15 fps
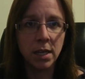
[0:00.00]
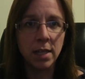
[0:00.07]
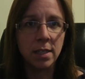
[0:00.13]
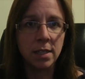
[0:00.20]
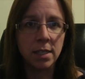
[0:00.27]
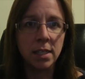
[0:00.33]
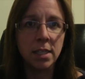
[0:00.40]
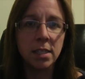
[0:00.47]

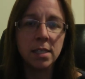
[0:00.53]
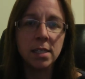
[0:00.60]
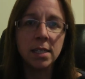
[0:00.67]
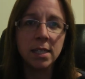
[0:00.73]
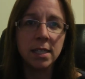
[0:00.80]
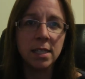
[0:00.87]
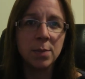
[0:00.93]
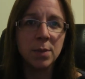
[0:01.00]
as teachers
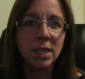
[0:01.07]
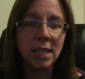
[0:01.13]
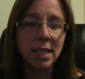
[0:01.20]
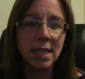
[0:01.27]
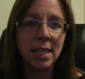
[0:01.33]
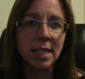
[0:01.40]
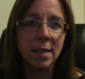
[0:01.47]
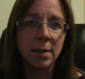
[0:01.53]
need to plan
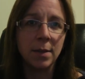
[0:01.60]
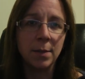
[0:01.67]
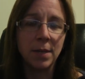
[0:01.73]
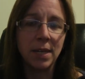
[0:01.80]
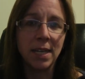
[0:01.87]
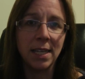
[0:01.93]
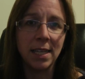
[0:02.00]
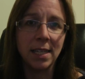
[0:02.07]

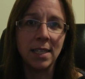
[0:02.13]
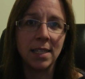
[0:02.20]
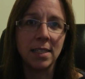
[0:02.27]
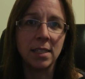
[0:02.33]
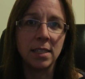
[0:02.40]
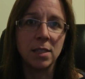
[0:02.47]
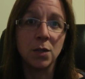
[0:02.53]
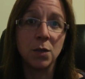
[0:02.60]
their
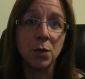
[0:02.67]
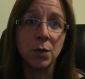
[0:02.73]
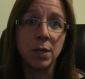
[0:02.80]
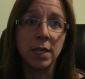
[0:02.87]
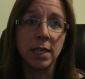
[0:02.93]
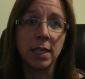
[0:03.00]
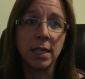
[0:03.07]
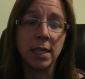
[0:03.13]
lessons
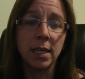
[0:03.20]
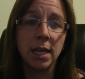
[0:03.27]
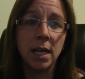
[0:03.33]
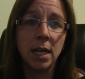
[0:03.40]
accordingly.